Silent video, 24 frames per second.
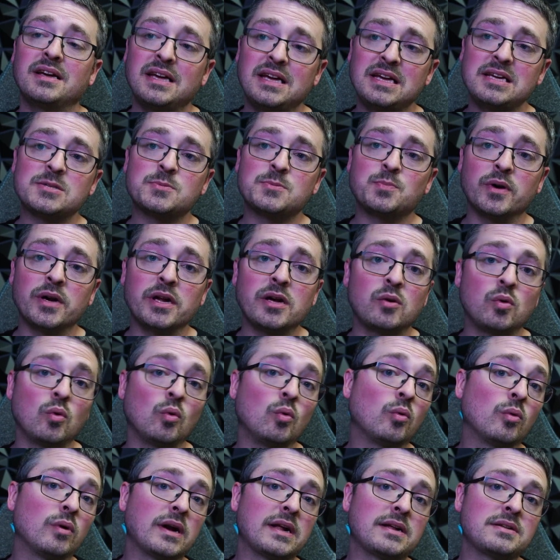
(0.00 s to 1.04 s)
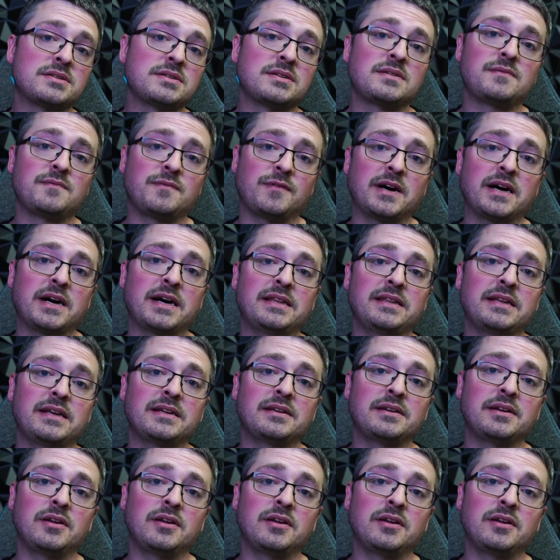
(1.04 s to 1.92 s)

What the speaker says: is pretty cool, and I did find that,